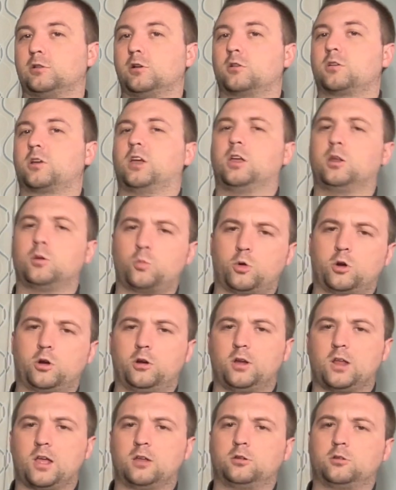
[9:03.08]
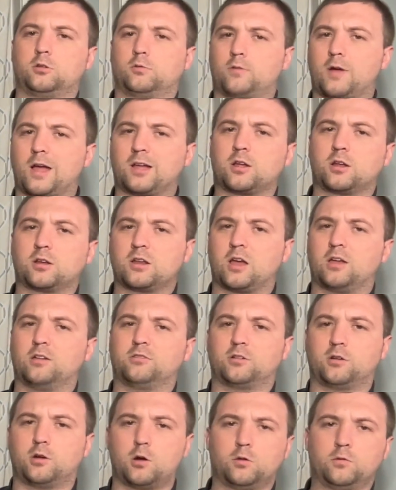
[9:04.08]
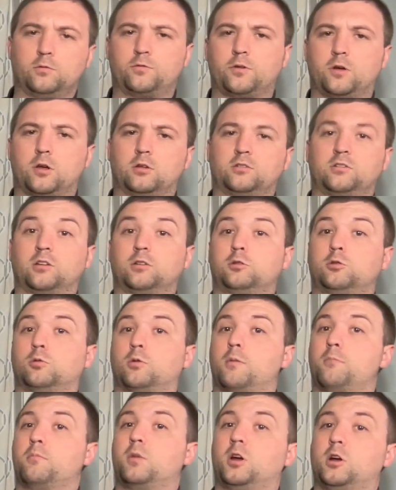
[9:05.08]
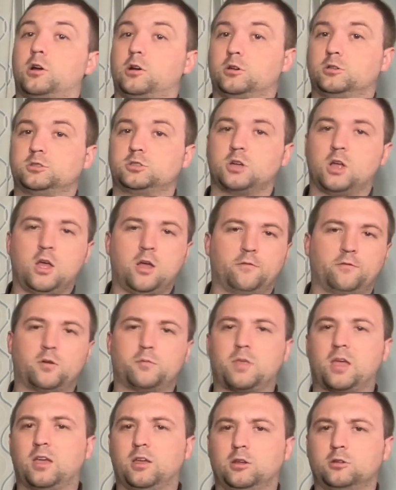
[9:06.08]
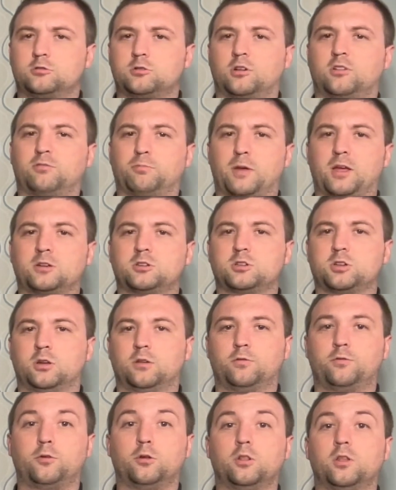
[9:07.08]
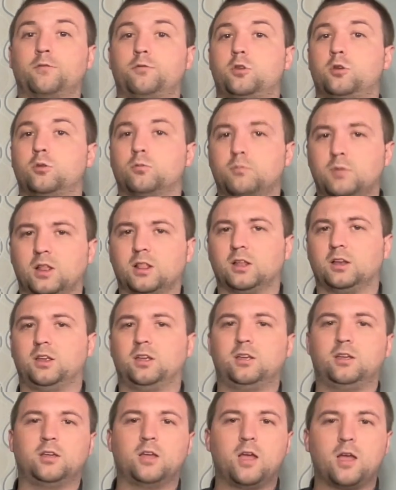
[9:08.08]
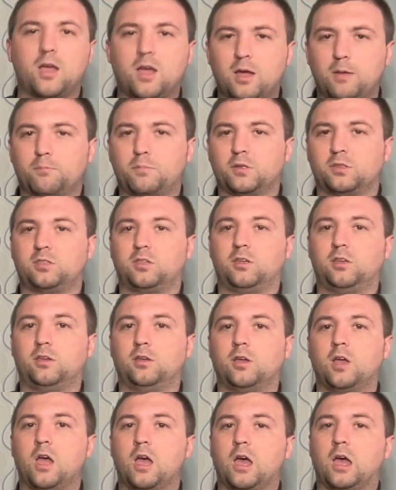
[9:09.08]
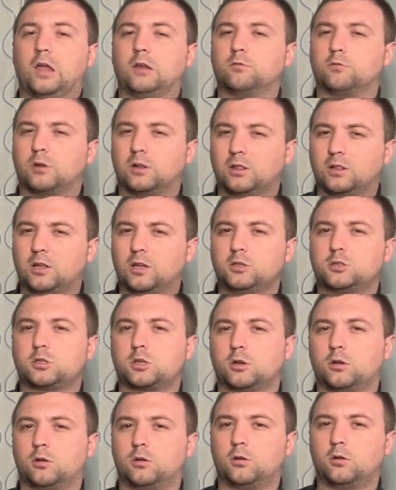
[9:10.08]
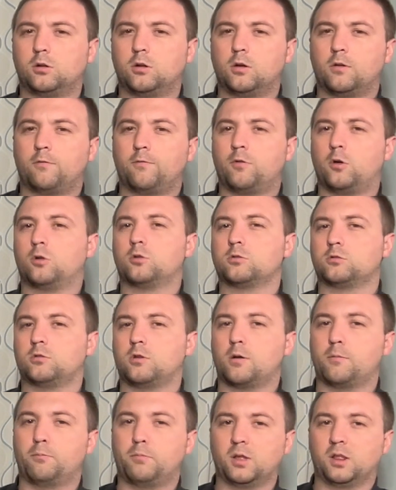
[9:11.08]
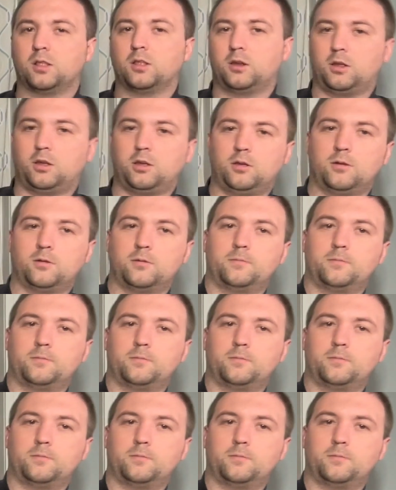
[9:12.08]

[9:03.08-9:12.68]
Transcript: look inward and to recognize our own faults and to emerge from that introspection full of humility, empathy, and relational vulnerability.